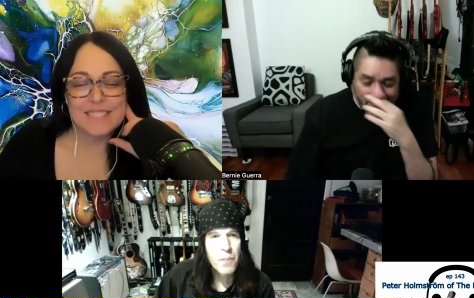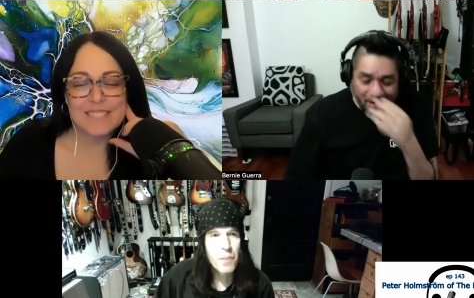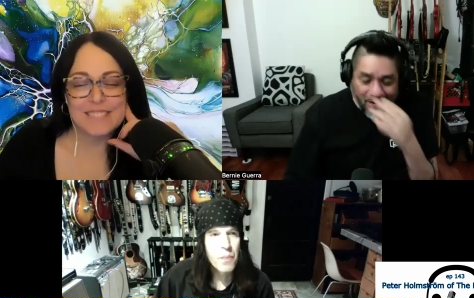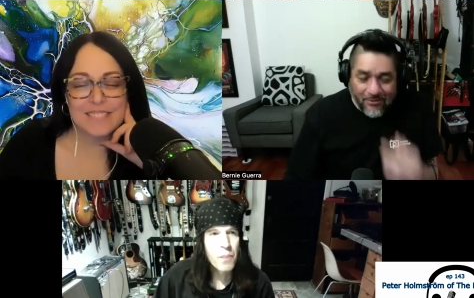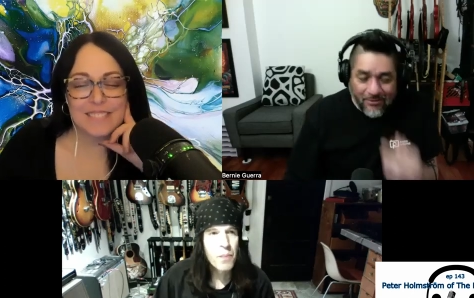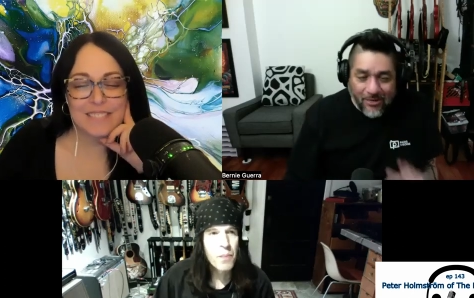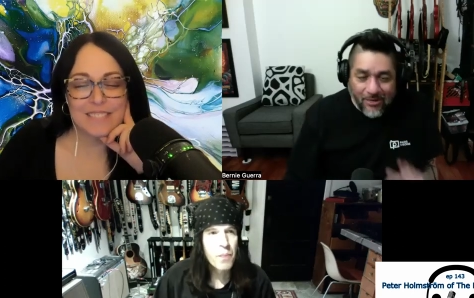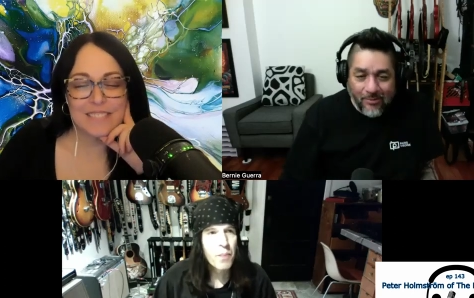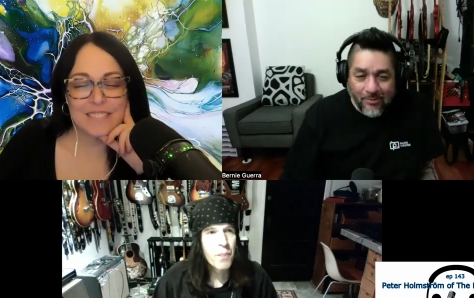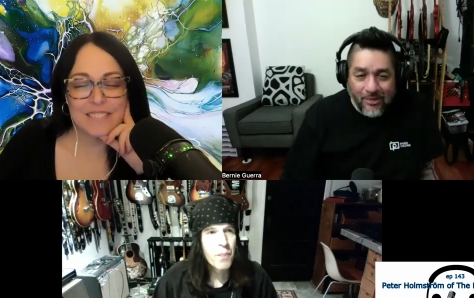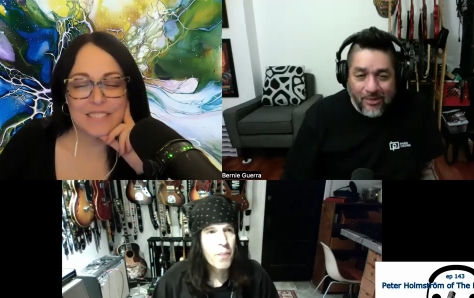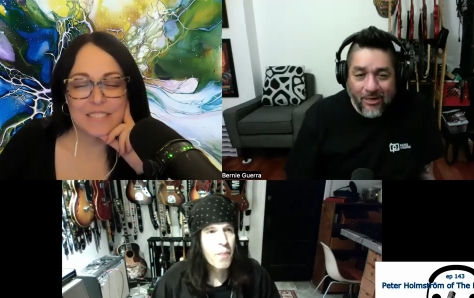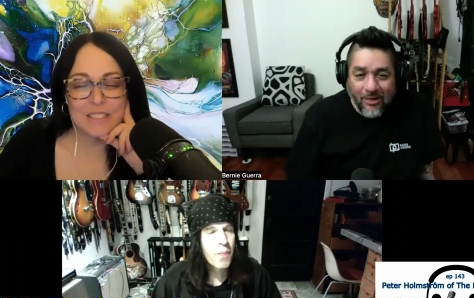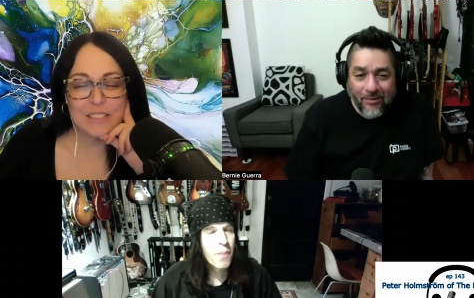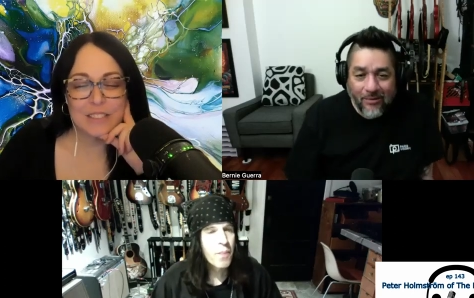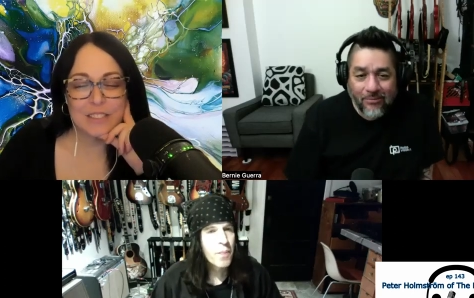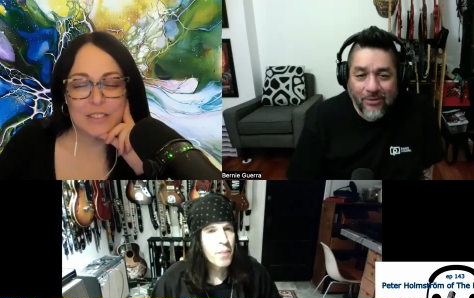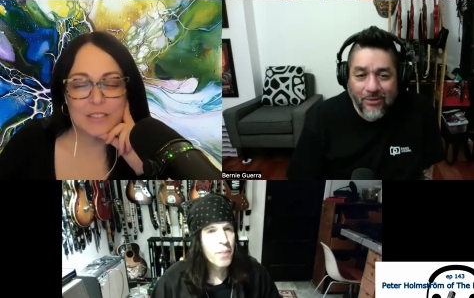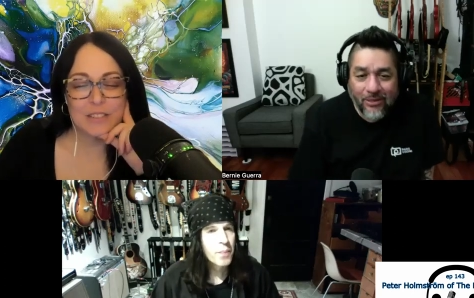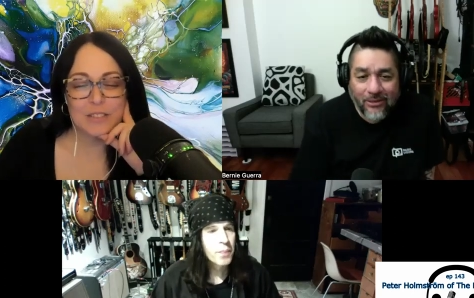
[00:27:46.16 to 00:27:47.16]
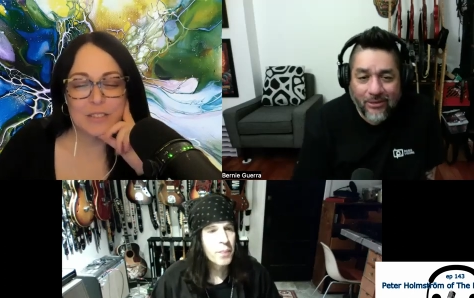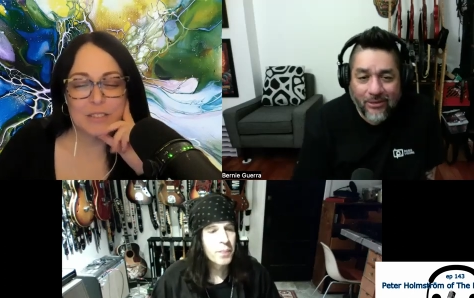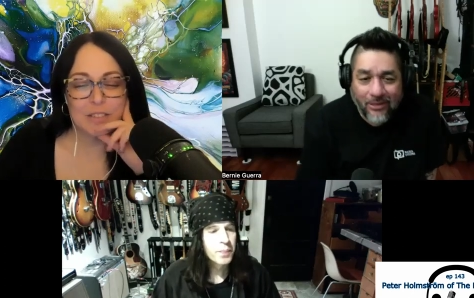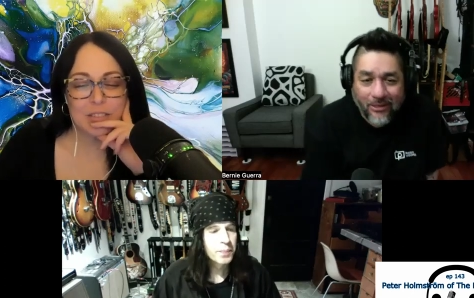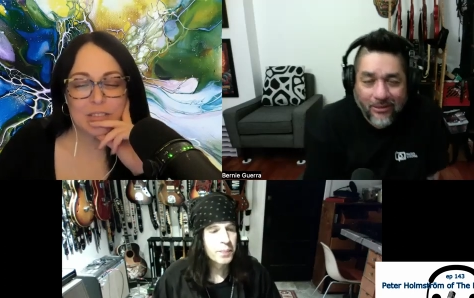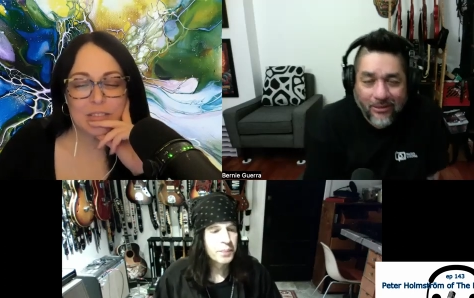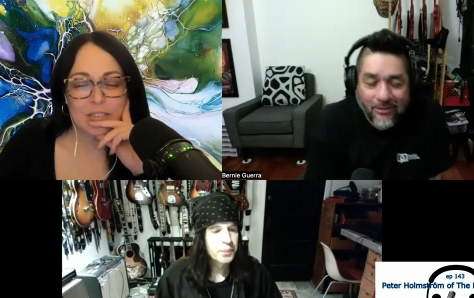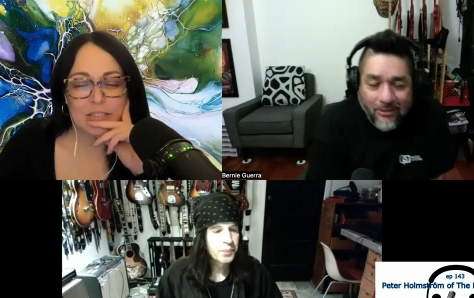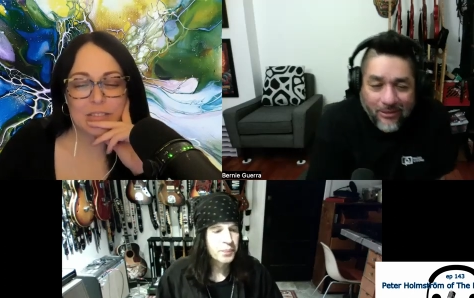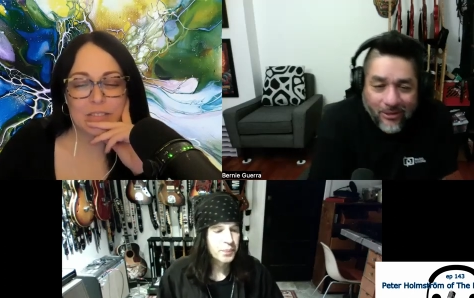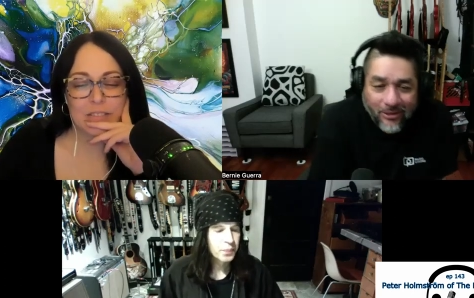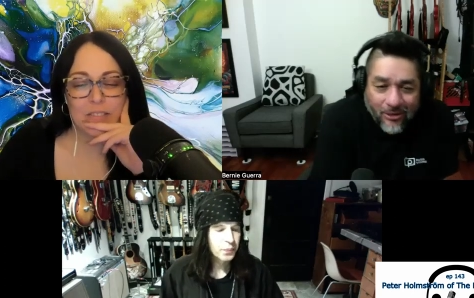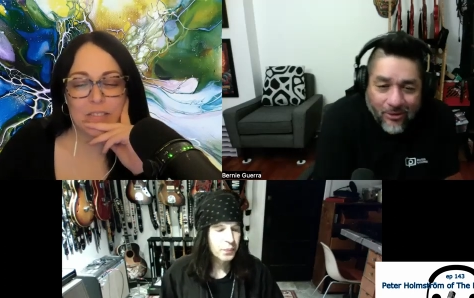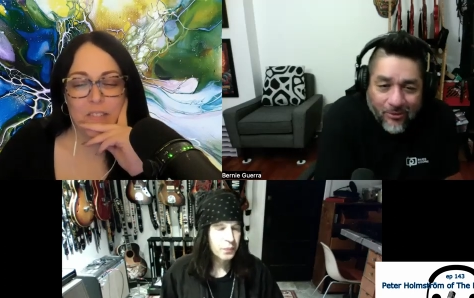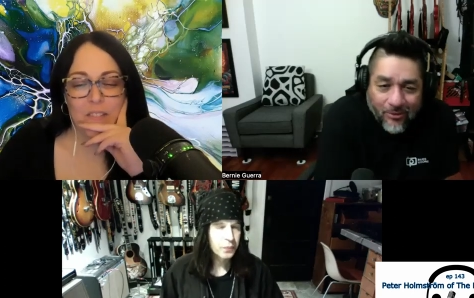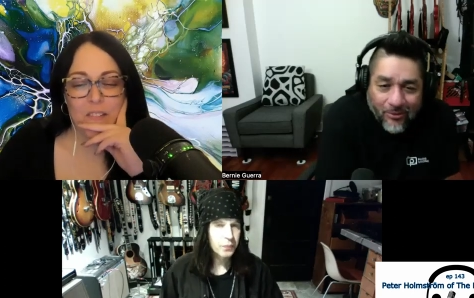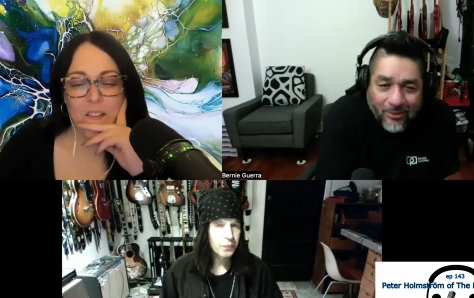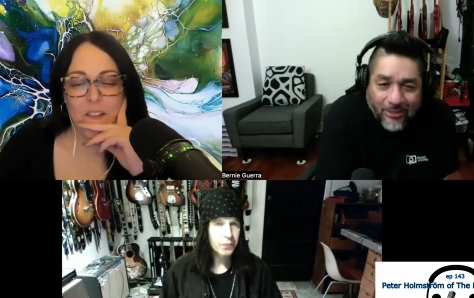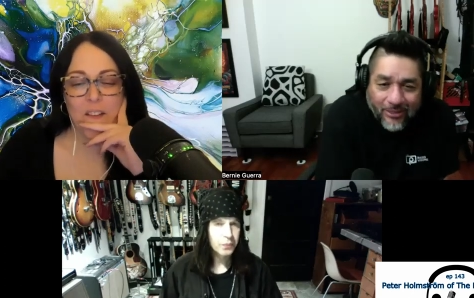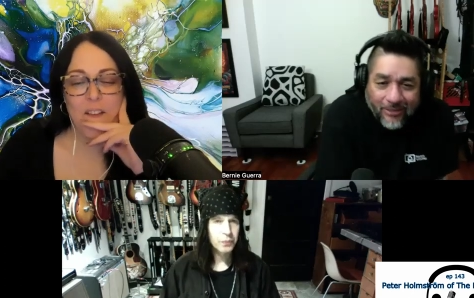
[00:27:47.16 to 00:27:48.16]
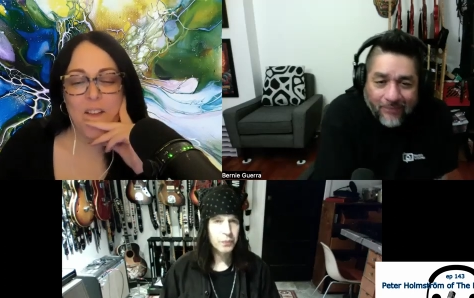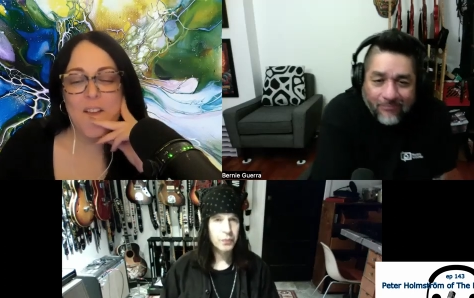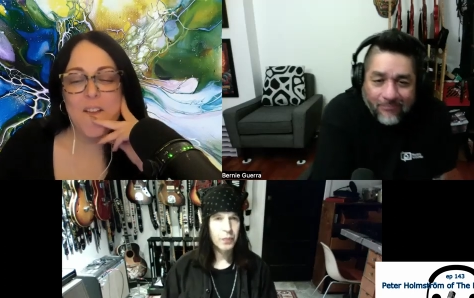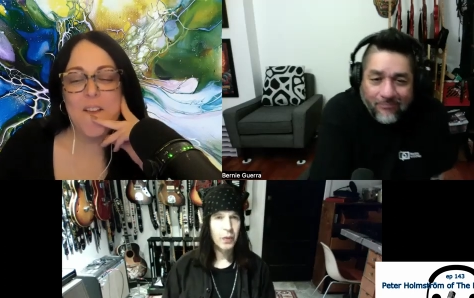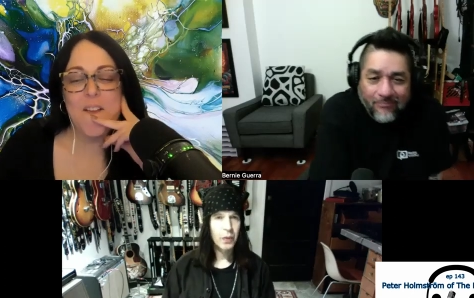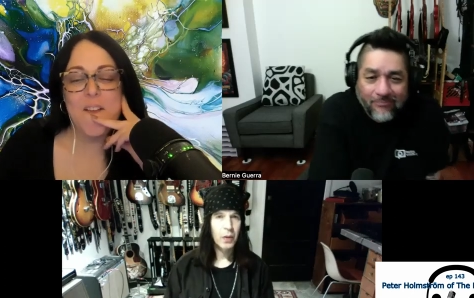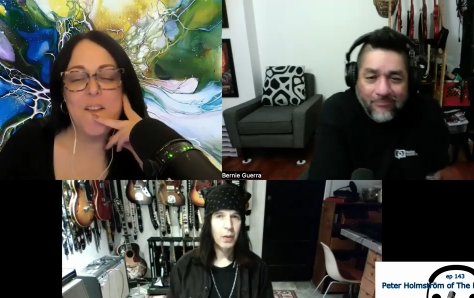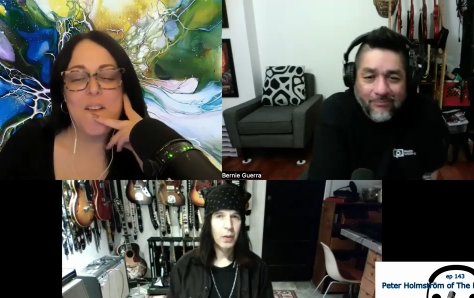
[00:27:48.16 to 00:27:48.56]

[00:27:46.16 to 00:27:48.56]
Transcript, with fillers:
Speaker 1: you have coming up that that you know, any